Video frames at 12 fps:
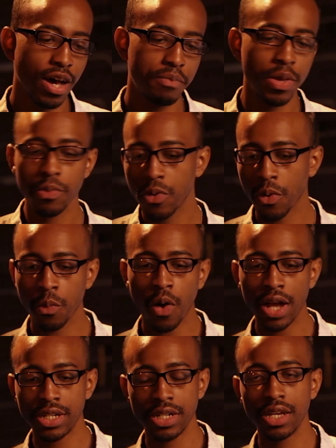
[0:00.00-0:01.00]
People were
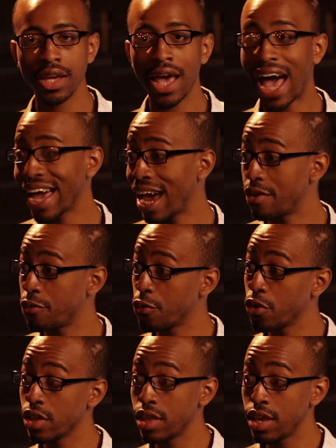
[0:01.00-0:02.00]
watching. I got
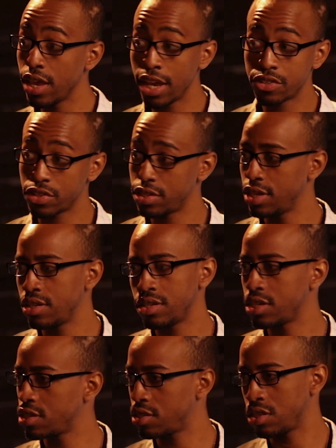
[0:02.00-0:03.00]
really interested in
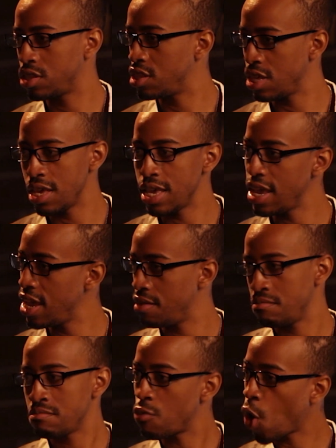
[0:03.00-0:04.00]
just the
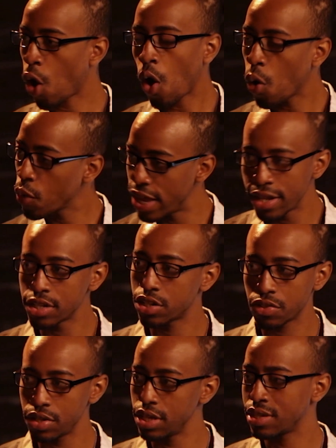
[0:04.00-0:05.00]
whole
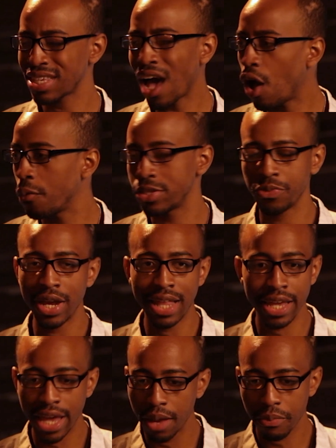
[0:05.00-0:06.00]
industry because I always read
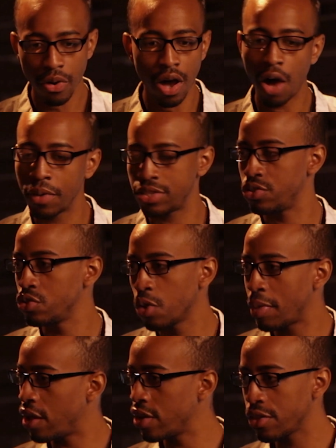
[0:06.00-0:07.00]
like GamePro. I always knew
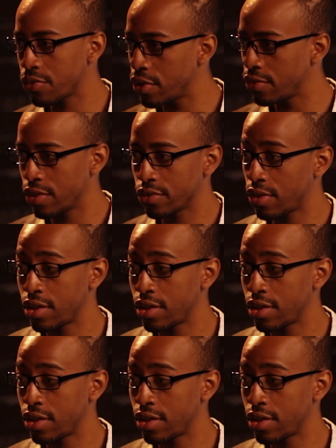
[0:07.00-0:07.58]
about E3 and things of that